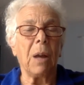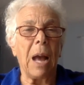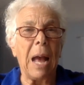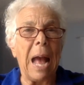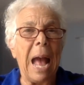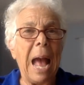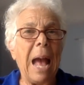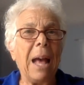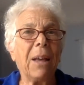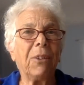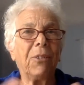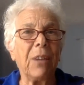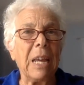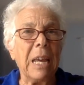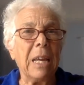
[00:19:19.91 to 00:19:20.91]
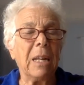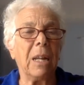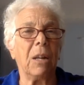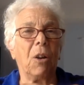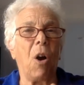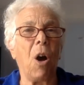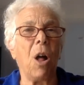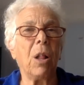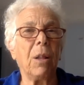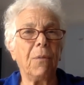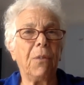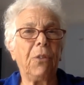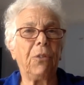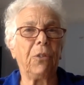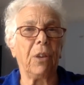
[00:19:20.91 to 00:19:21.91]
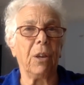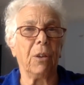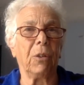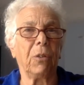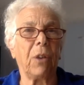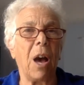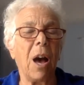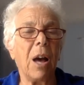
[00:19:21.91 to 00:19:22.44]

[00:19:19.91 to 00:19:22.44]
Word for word: has in it all of the skills